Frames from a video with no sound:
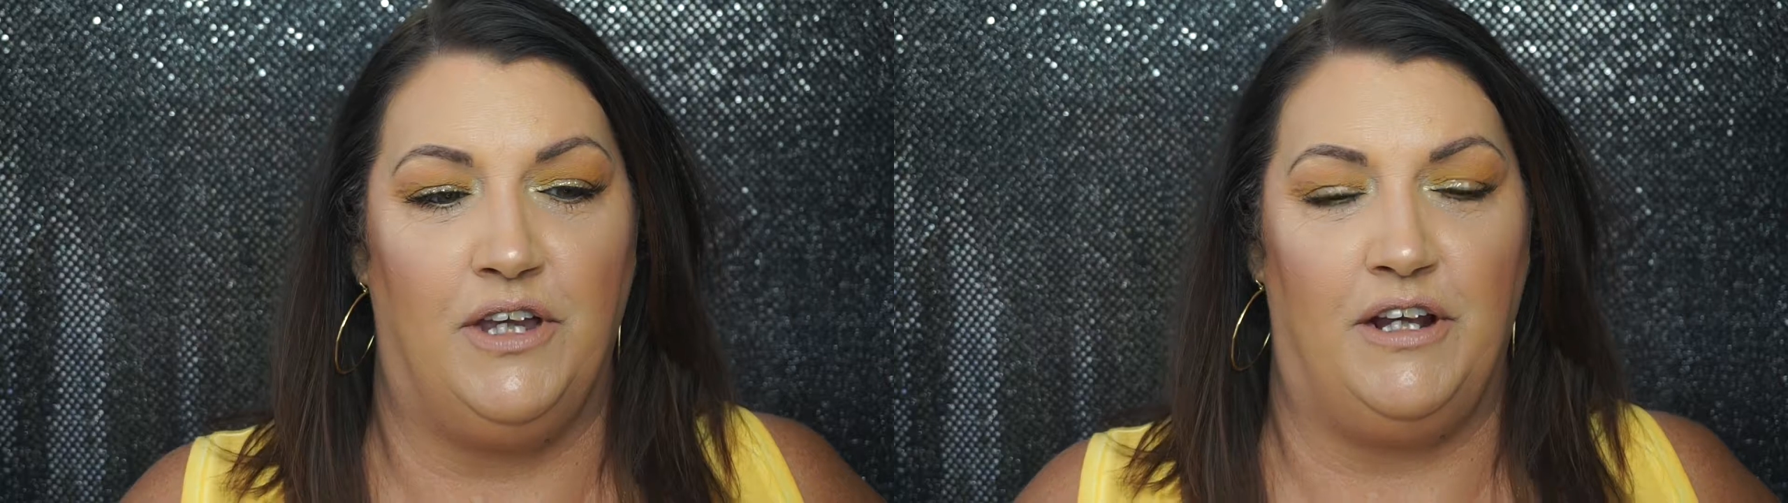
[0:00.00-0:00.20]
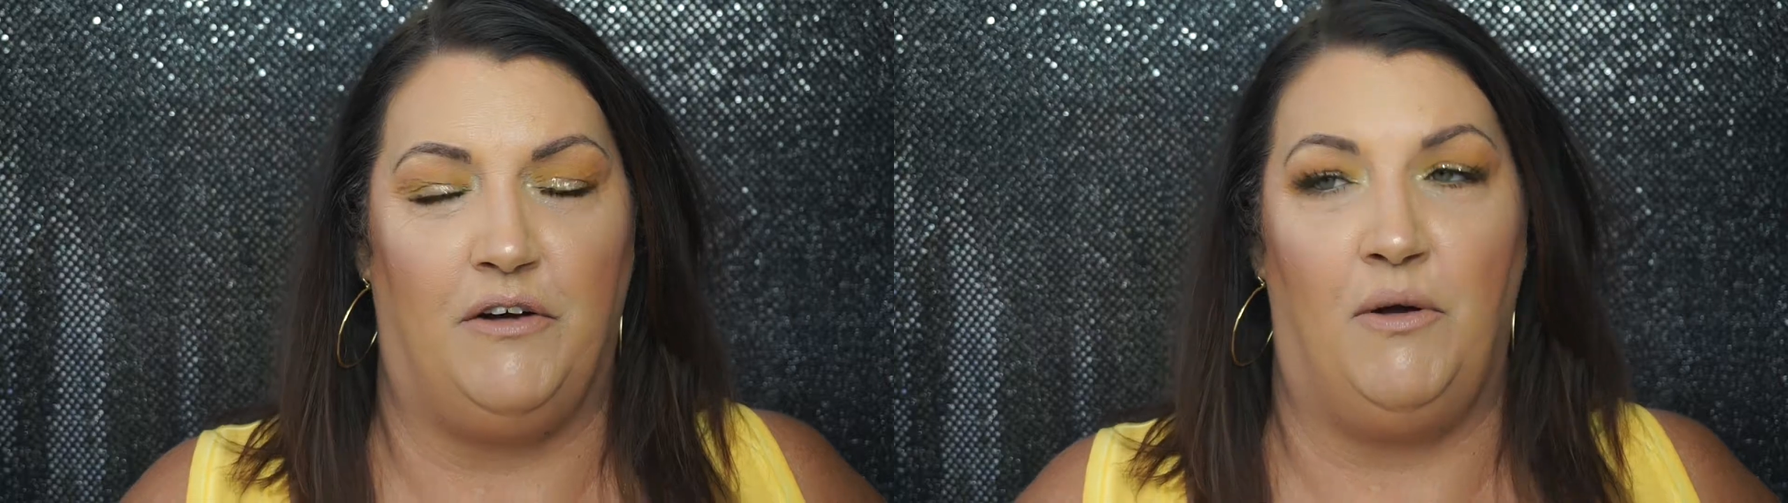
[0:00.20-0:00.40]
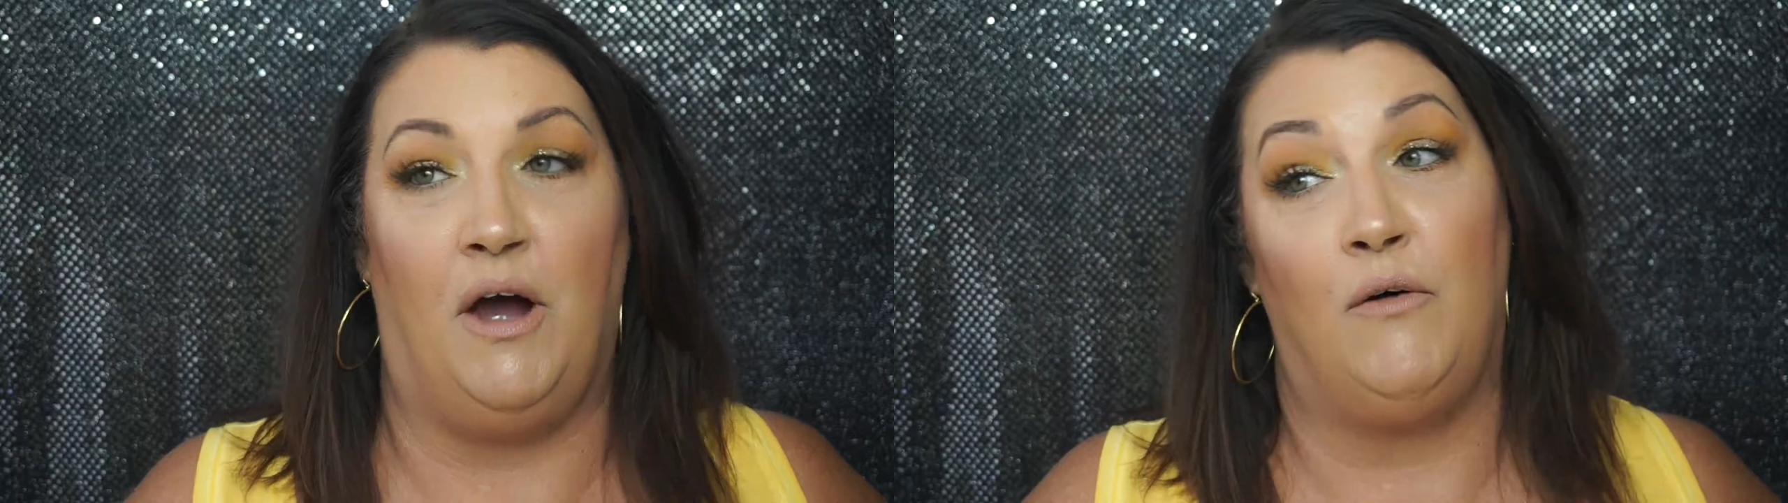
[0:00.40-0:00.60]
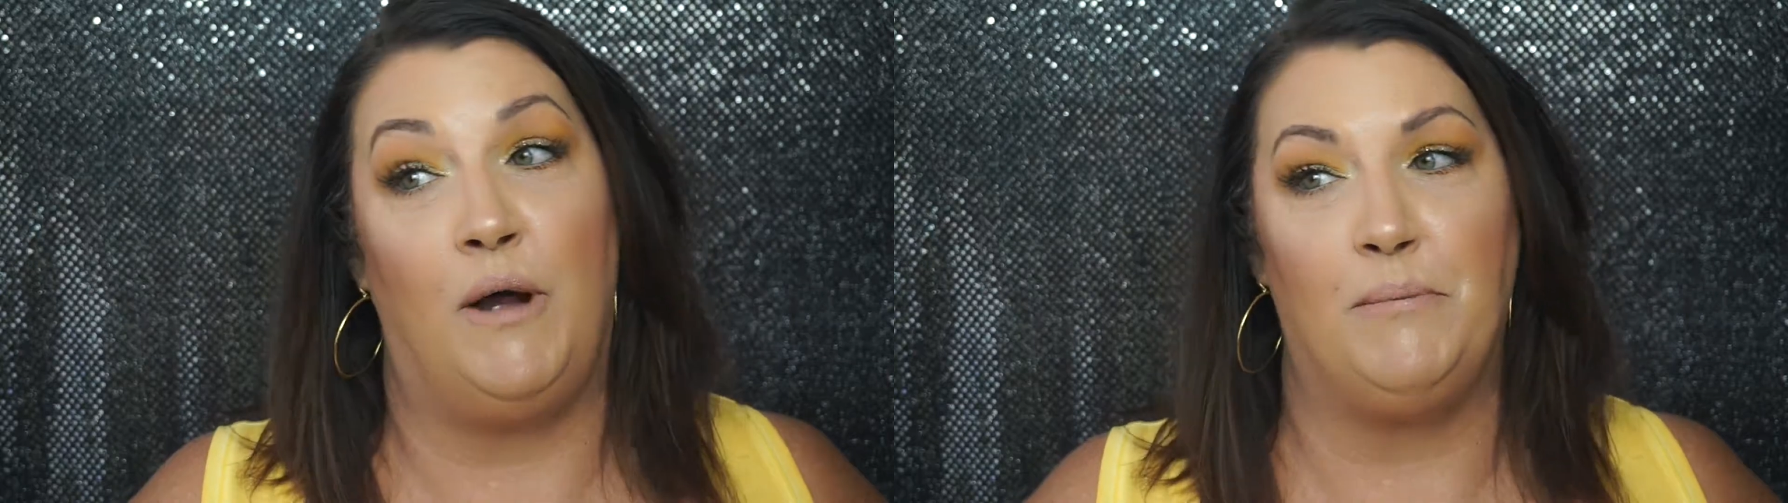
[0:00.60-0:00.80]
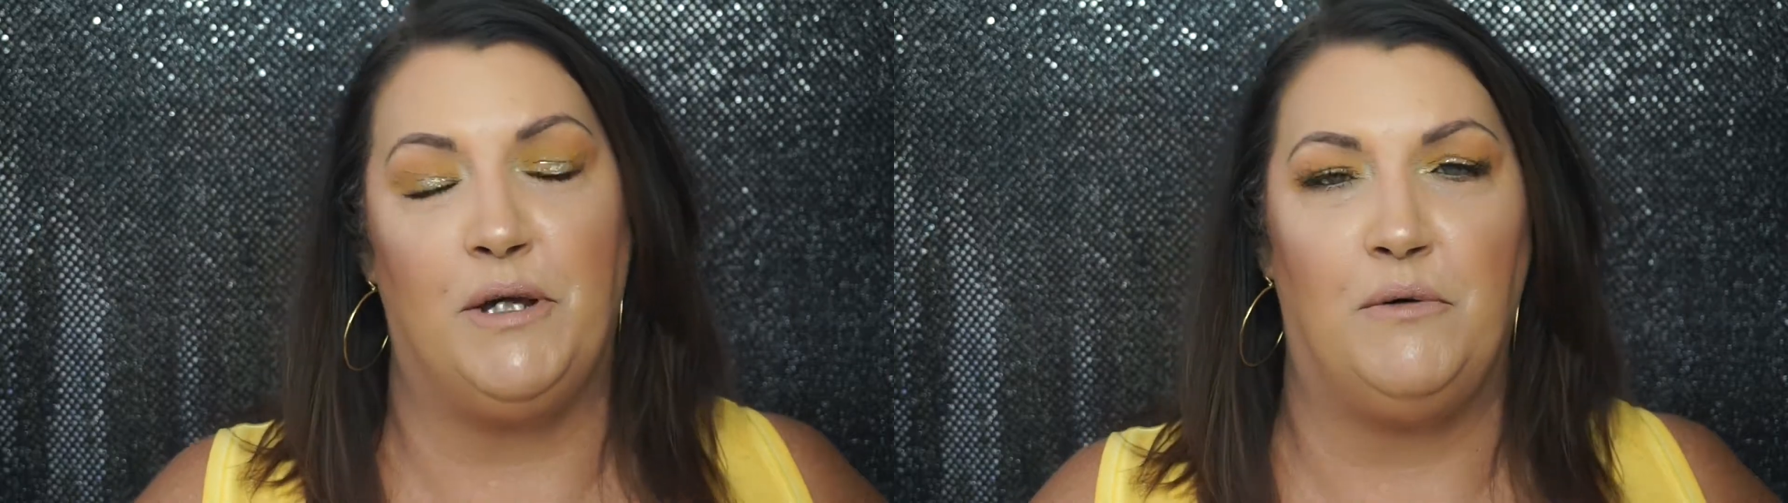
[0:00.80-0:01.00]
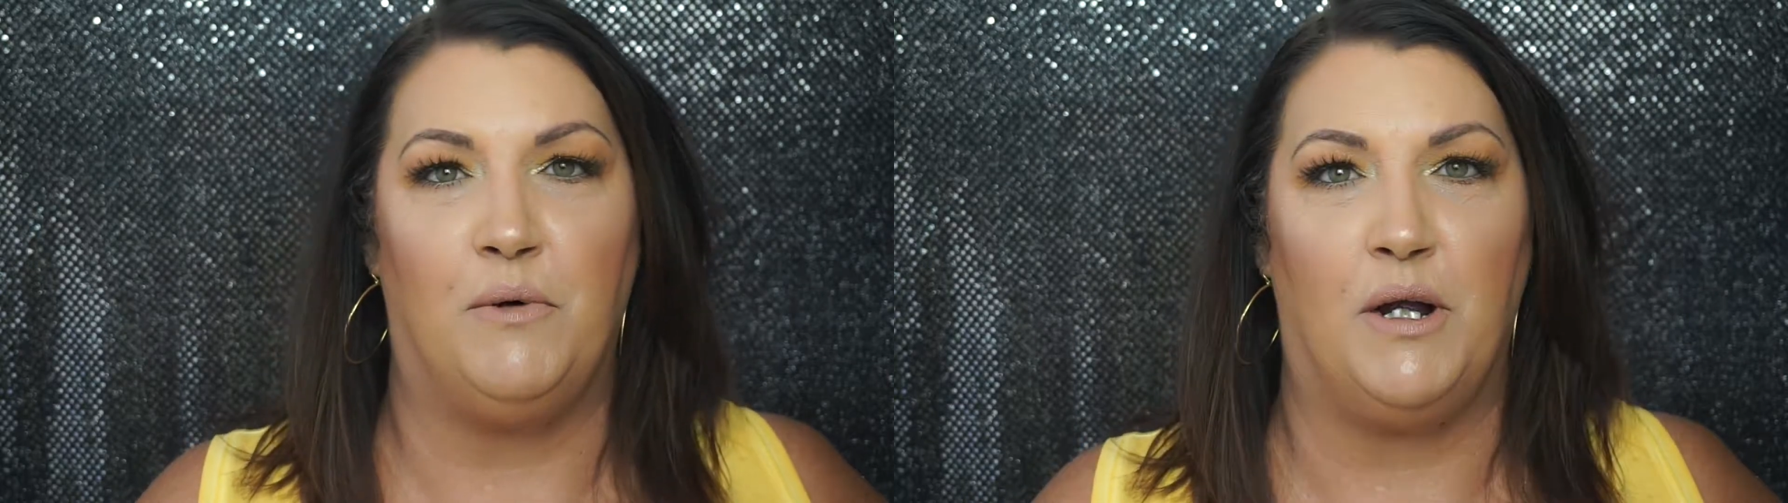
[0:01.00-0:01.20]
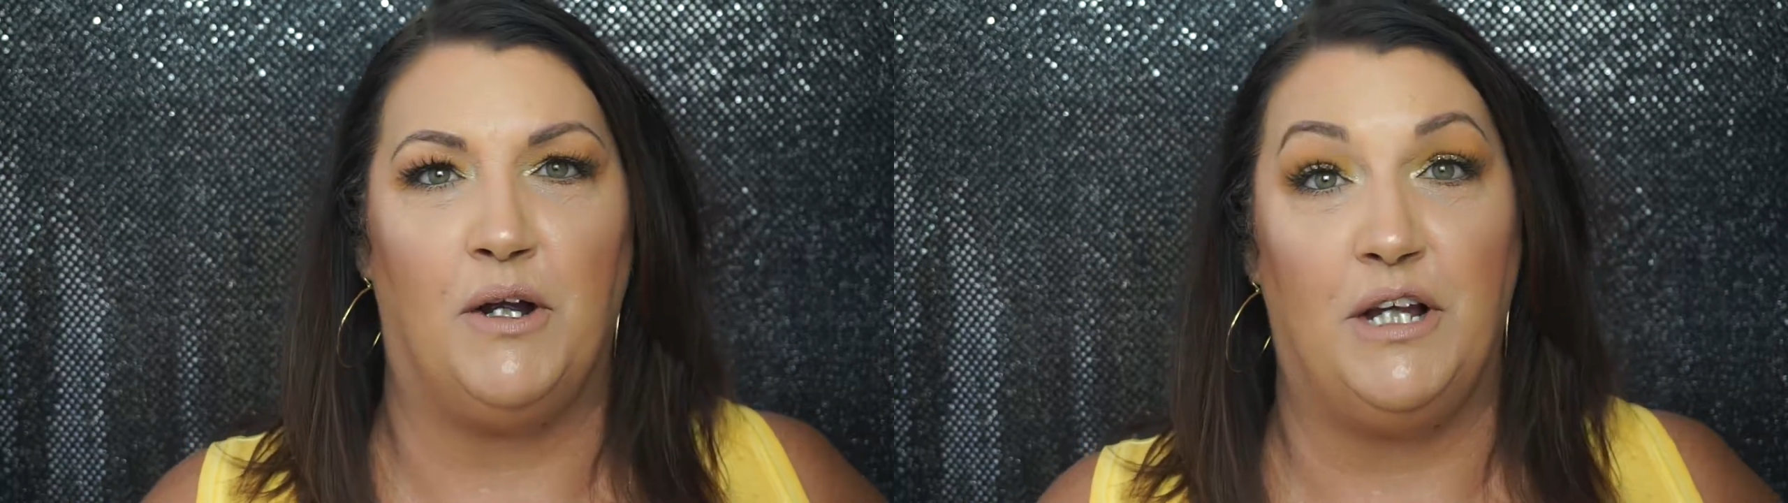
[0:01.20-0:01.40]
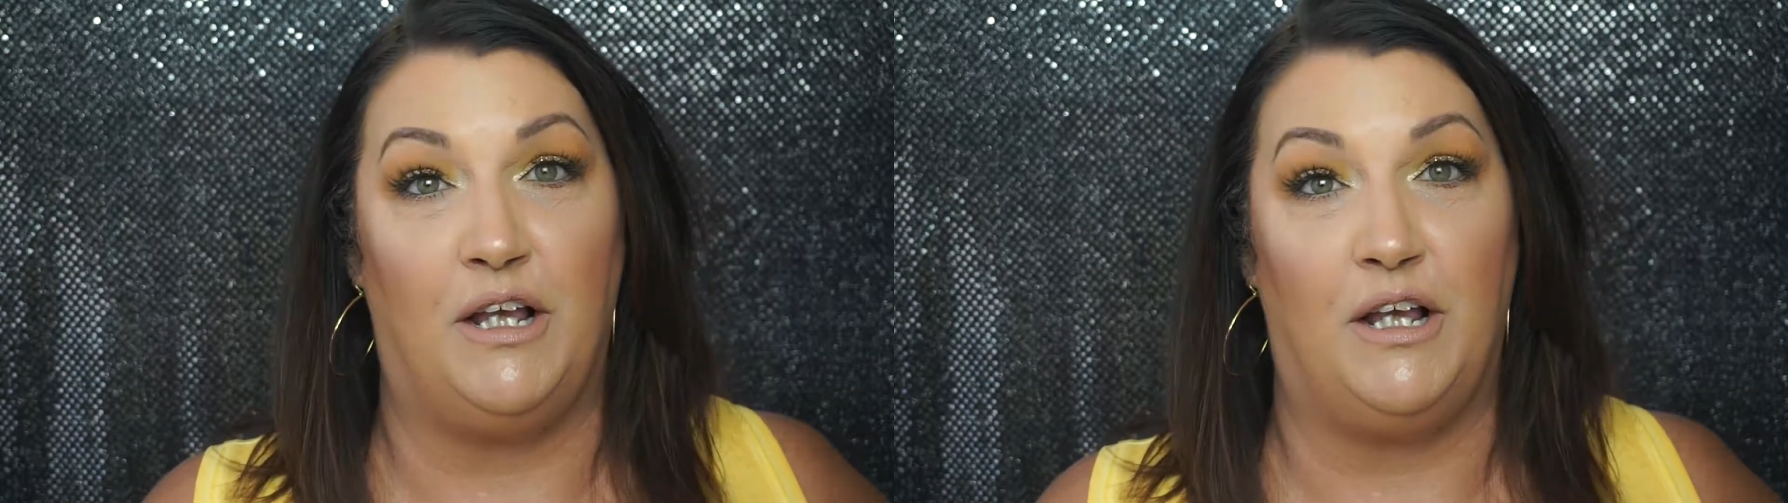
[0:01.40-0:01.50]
you know, oh, I'm going to wear